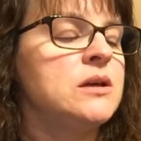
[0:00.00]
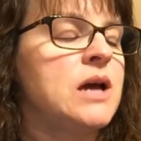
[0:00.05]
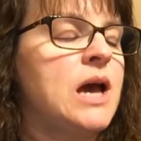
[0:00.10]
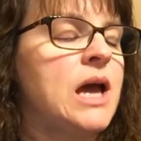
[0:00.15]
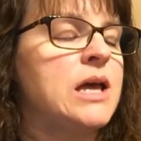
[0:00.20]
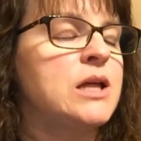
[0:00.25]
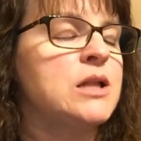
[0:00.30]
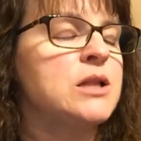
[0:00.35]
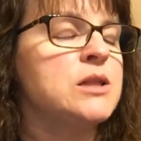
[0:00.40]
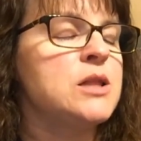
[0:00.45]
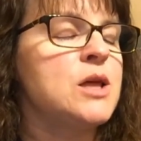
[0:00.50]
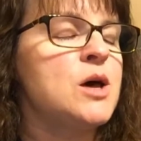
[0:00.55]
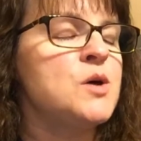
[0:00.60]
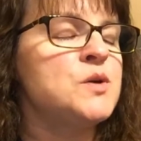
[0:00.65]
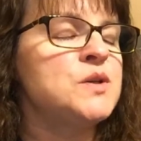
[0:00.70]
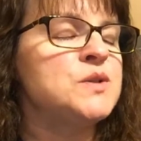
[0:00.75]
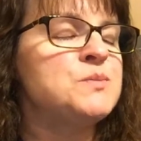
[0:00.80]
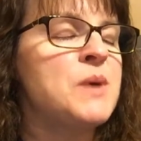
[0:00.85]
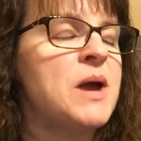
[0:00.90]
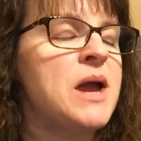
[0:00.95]
I
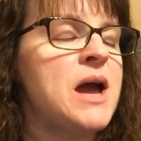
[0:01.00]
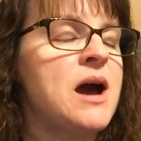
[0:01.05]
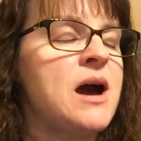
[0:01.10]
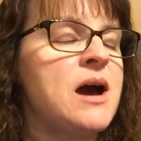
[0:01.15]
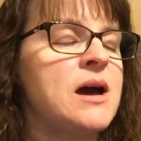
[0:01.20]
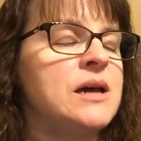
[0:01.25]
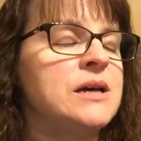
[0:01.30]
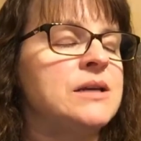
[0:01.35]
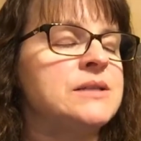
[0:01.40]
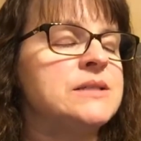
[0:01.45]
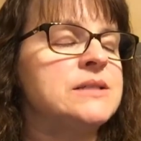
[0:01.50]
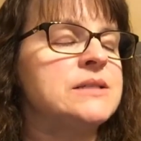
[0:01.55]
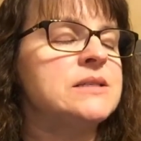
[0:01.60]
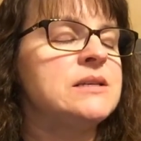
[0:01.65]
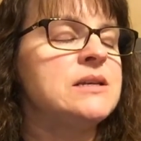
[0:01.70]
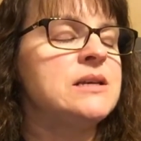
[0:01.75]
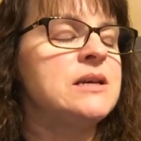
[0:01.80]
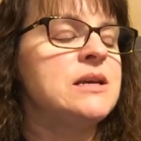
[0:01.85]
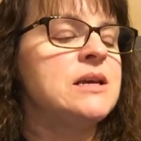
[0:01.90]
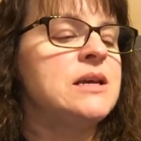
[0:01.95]
close my eyes
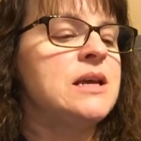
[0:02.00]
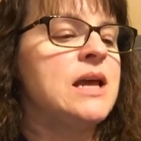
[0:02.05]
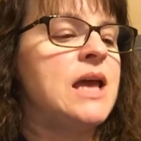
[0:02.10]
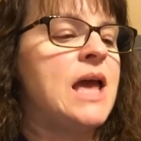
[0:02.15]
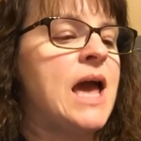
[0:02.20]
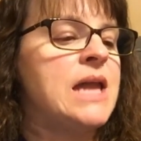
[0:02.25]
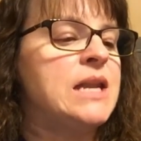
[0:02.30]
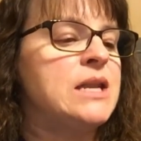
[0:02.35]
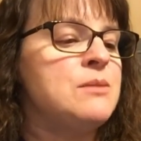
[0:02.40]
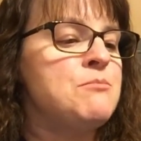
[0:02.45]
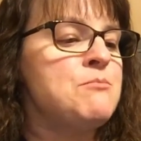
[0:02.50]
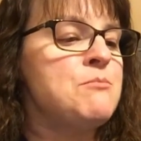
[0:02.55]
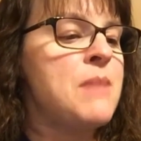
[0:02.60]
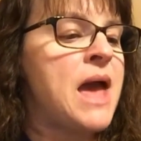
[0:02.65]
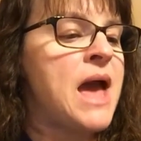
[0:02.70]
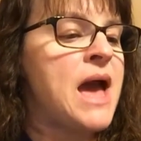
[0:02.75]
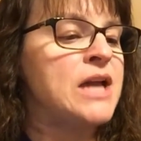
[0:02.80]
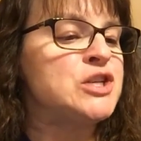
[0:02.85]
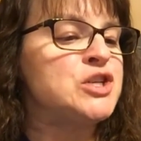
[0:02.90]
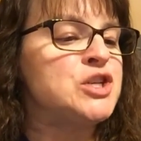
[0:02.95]
and
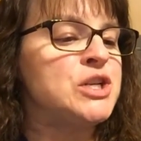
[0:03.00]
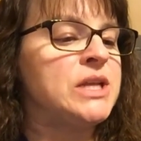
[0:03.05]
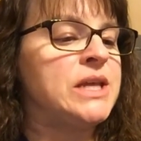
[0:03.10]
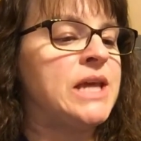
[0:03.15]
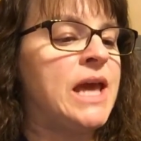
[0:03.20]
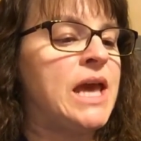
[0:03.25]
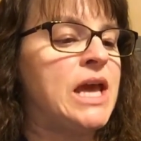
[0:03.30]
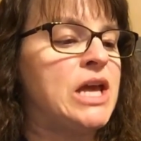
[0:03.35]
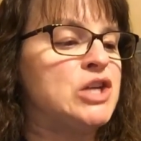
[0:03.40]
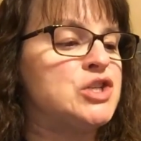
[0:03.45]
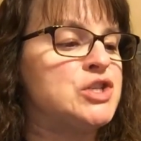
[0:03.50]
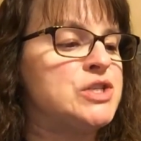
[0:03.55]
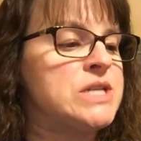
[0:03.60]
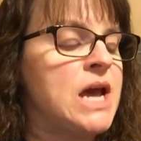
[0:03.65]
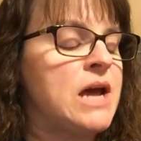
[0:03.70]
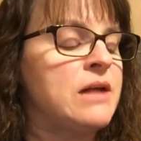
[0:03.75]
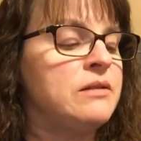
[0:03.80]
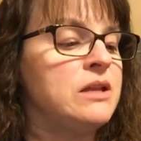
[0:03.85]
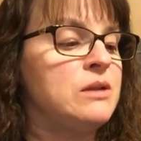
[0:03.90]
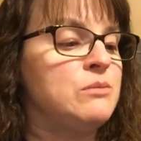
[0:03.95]
imagine Gage
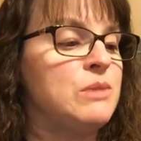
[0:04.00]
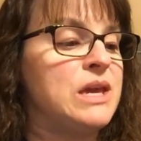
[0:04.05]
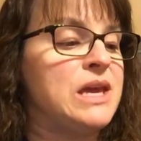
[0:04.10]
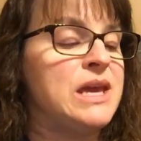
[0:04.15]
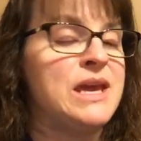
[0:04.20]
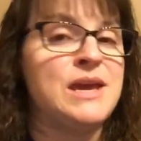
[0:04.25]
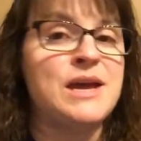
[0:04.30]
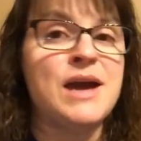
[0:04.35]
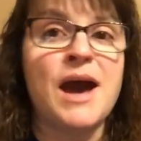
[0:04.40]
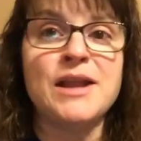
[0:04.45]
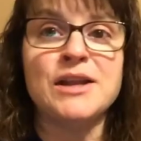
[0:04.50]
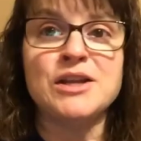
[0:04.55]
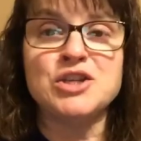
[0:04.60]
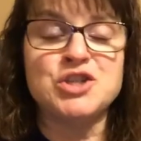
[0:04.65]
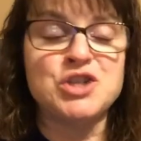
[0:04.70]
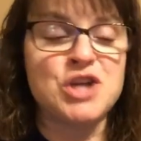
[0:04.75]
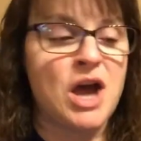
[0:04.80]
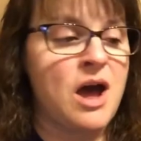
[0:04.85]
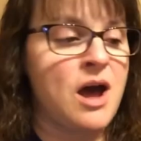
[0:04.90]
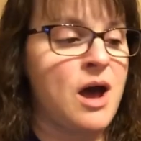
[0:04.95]
telling me he got a
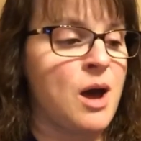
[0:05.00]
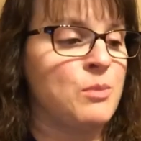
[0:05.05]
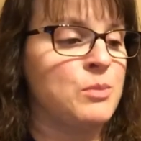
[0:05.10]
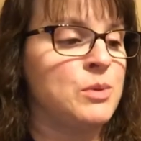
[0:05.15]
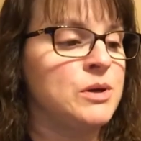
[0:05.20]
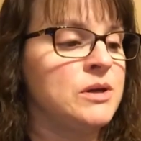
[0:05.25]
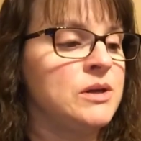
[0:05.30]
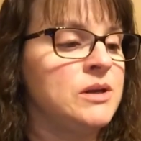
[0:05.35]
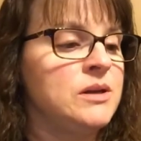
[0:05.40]
job.